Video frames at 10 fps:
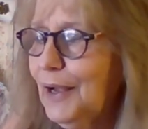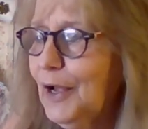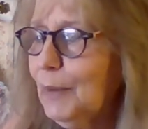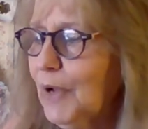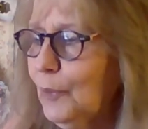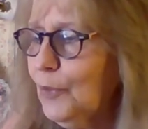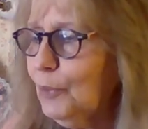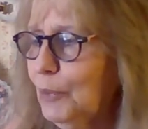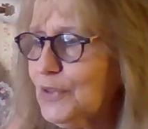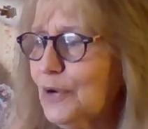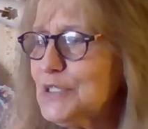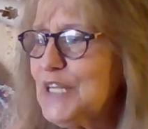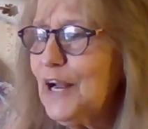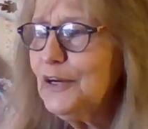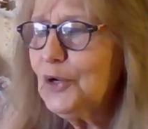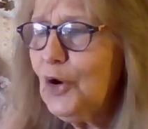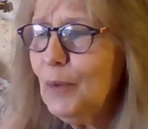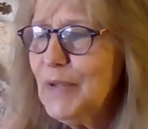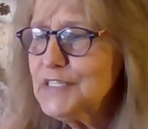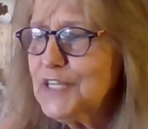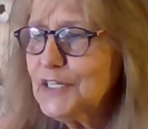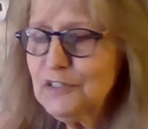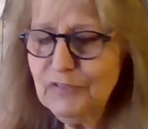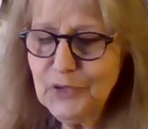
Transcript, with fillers: Um, I will put those down in the comment section